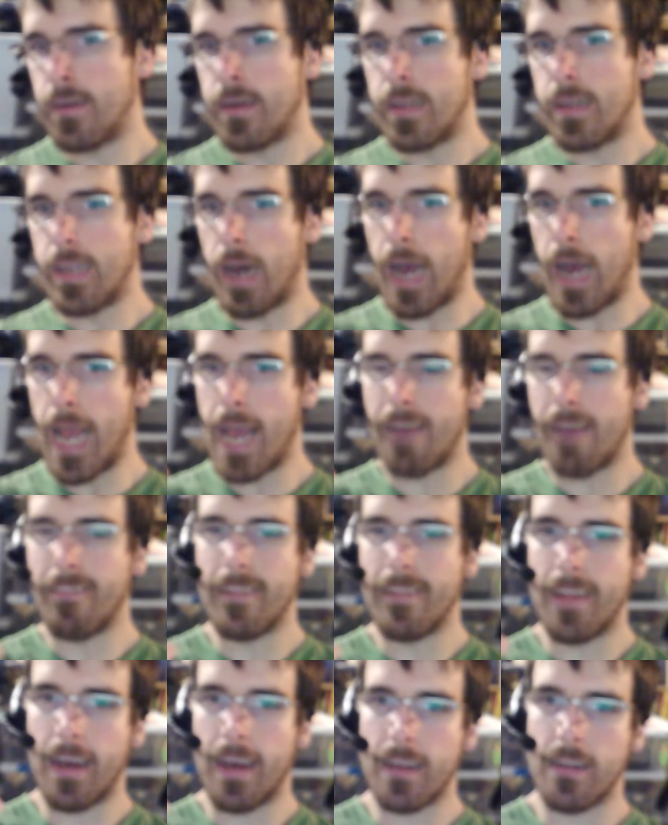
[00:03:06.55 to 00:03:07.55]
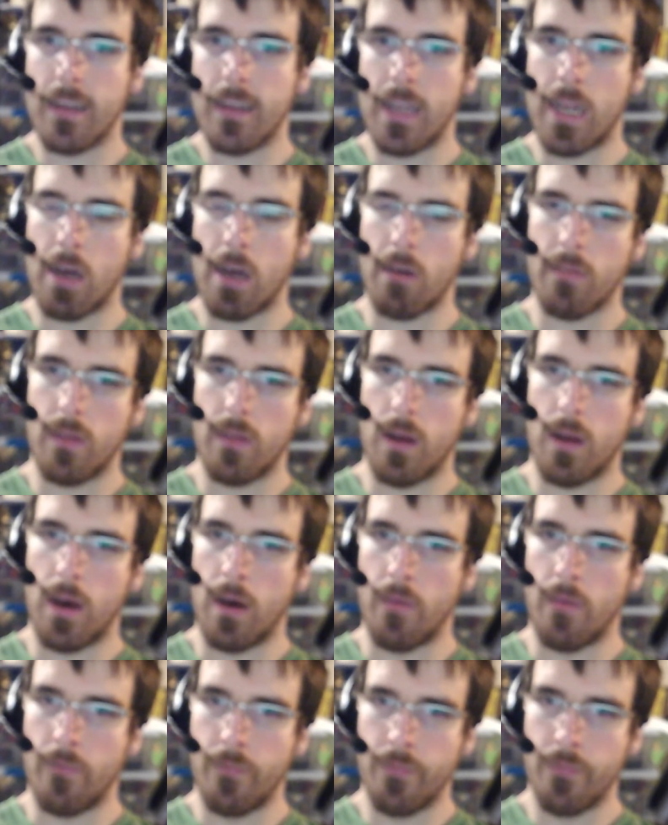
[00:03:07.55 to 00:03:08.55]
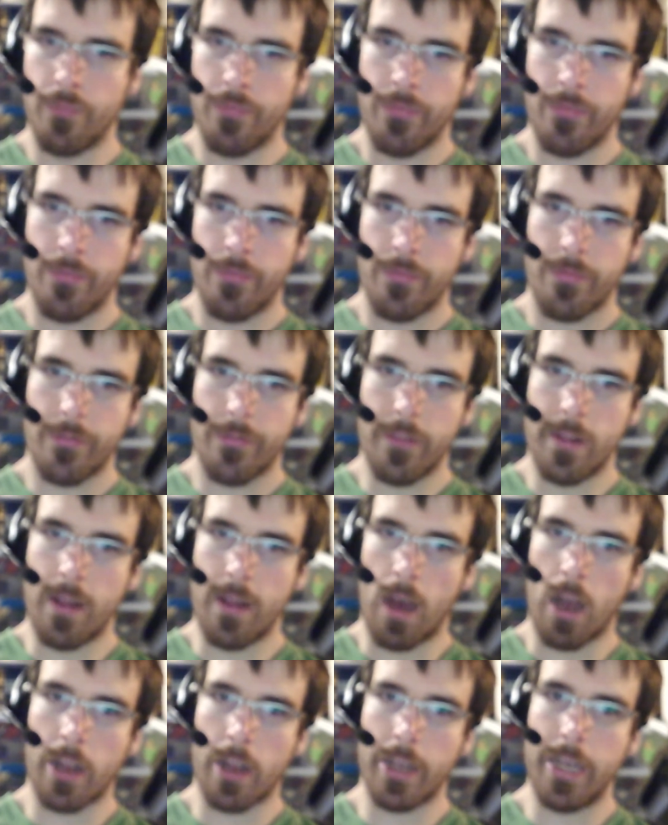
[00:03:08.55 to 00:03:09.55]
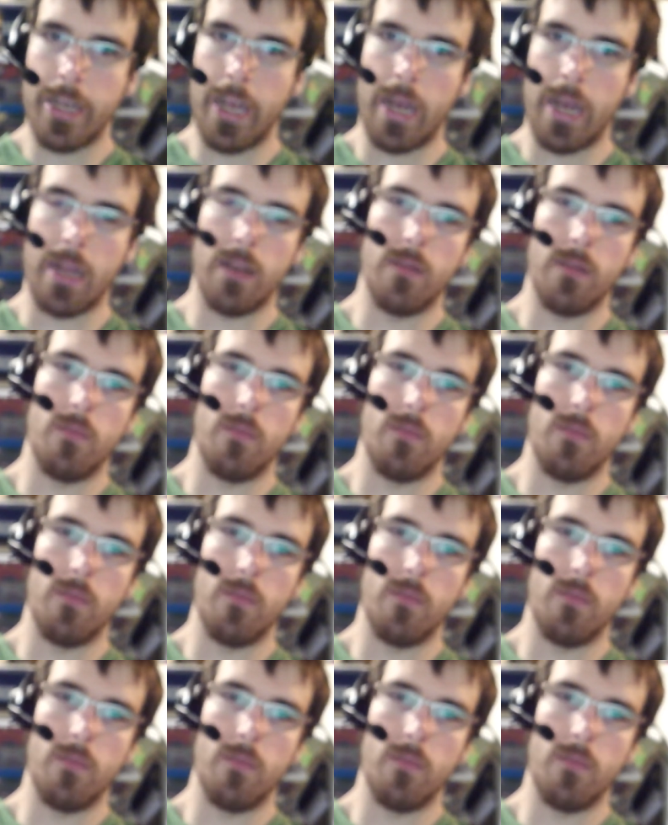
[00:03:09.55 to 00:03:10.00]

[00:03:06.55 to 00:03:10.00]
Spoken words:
Now I haven't tested out the dock yet,